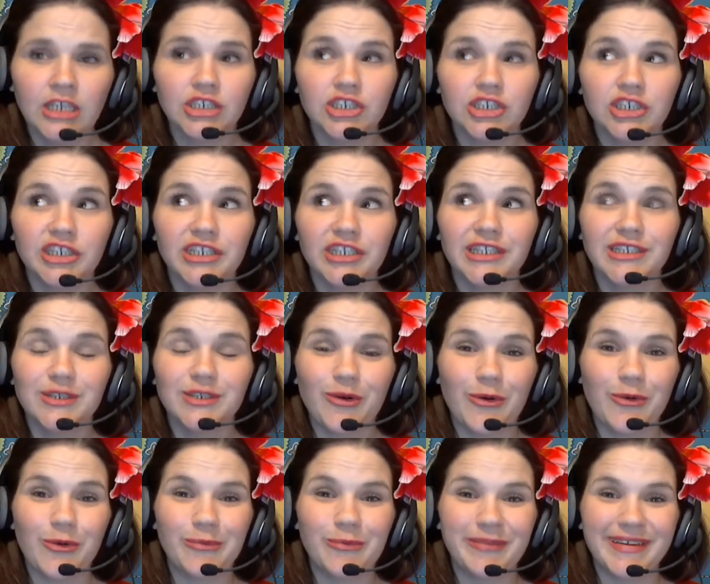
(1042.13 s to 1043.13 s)
She
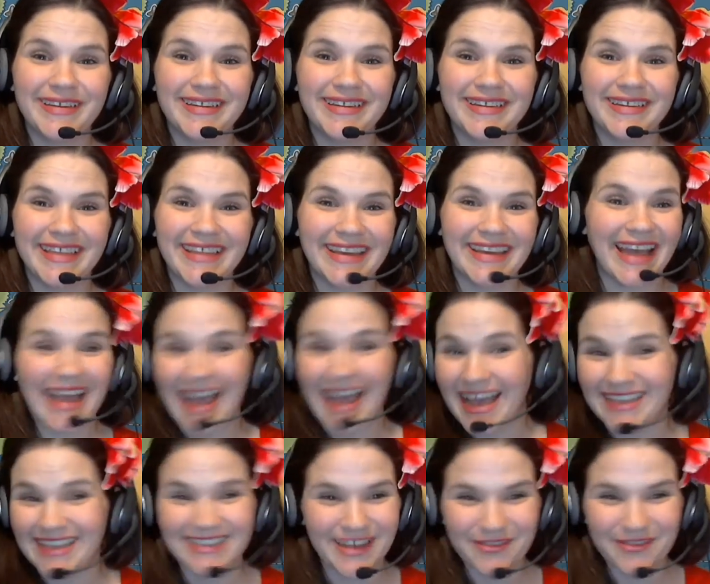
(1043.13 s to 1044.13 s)
told me, like, I
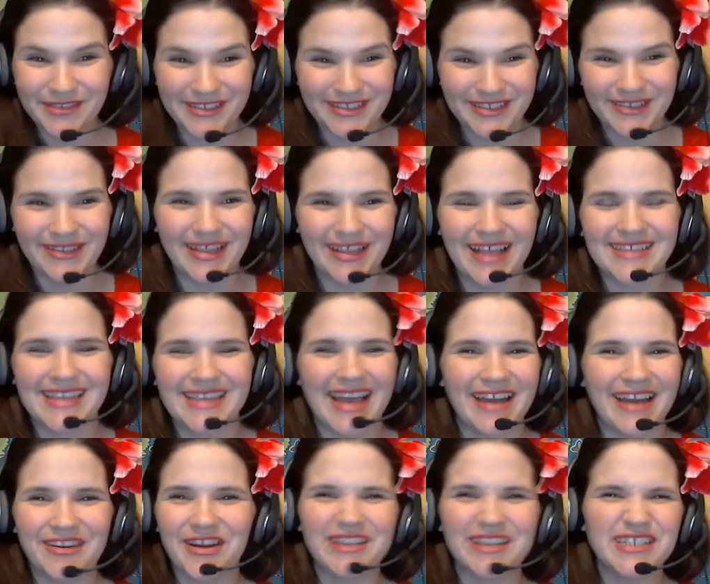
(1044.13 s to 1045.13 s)
asked every single class I
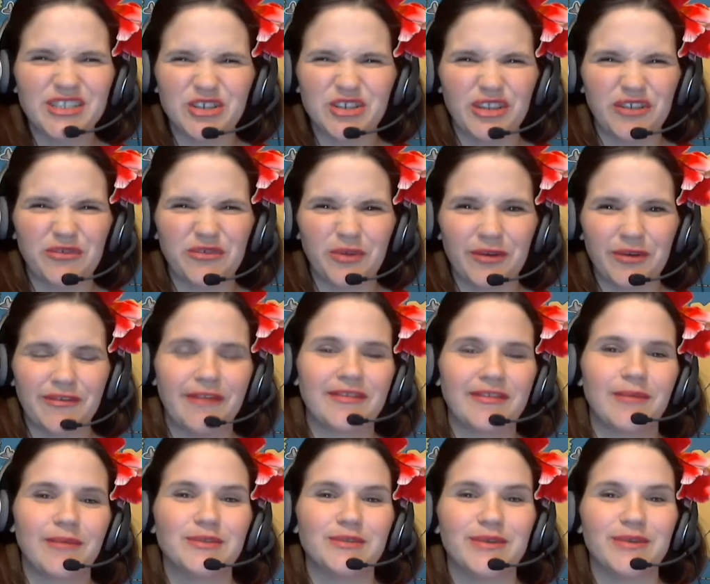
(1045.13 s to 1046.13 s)
had her. I teach her like 4 or
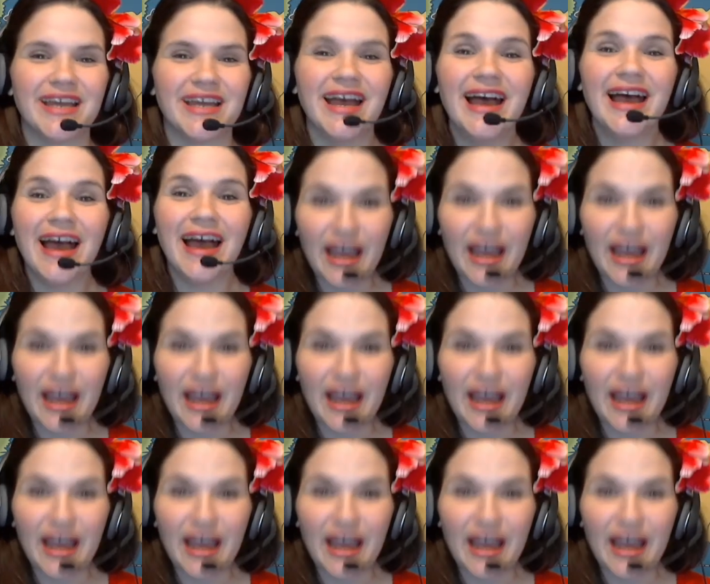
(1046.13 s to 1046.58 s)
5 times a week.